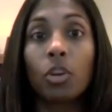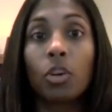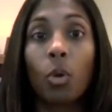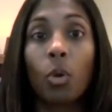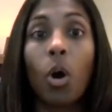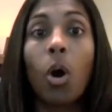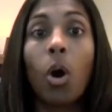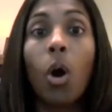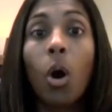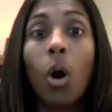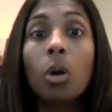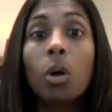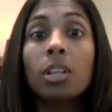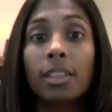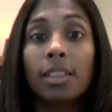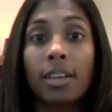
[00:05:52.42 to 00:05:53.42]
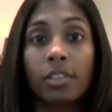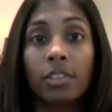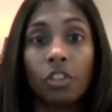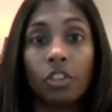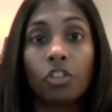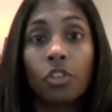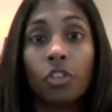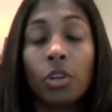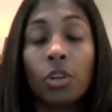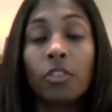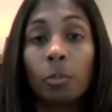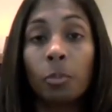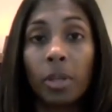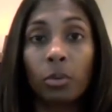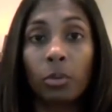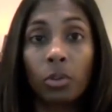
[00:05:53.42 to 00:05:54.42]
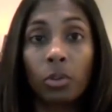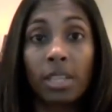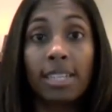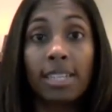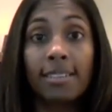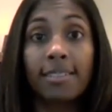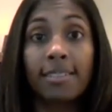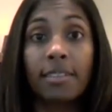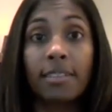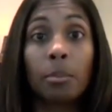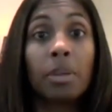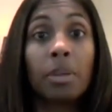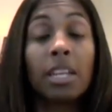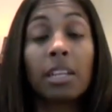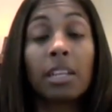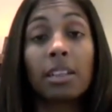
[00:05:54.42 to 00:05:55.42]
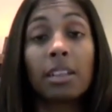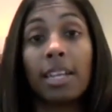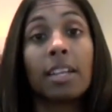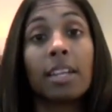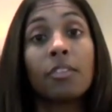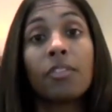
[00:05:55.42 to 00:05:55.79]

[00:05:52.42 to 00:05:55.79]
So all 11 should have been released immediately.